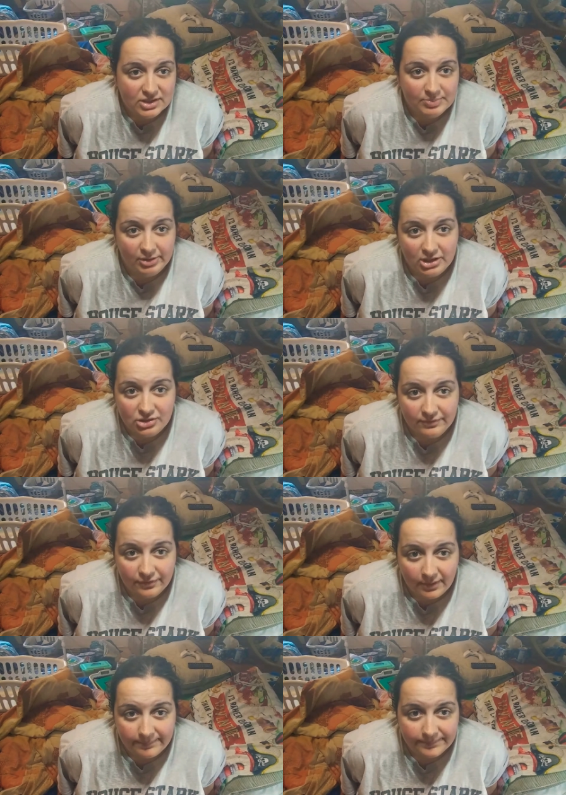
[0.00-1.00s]
inspiration
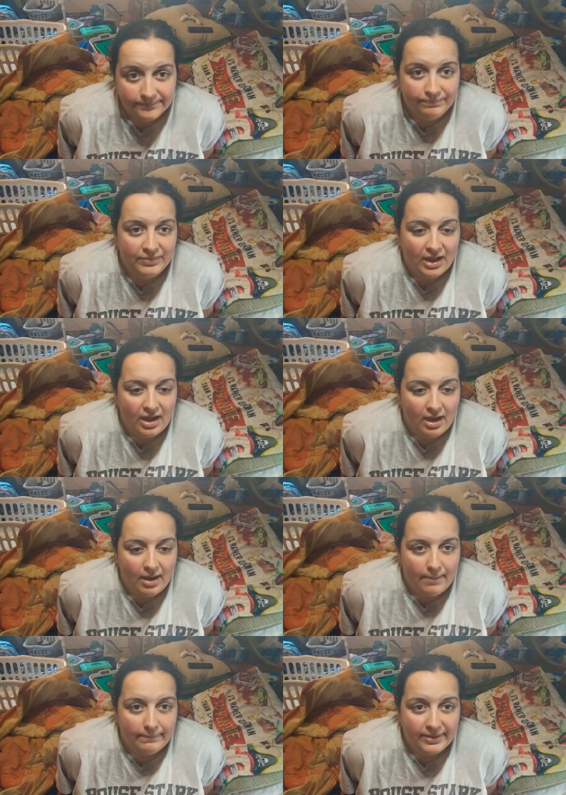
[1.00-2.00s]
from.
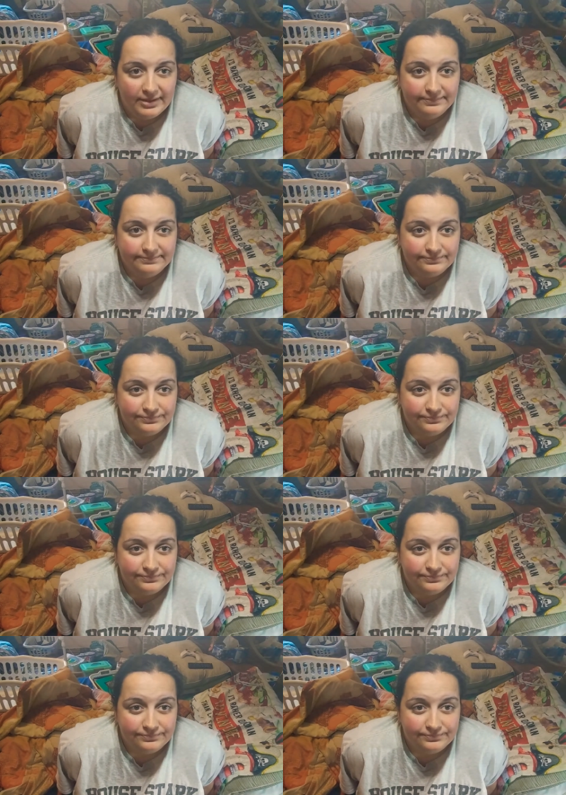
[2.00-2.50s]
But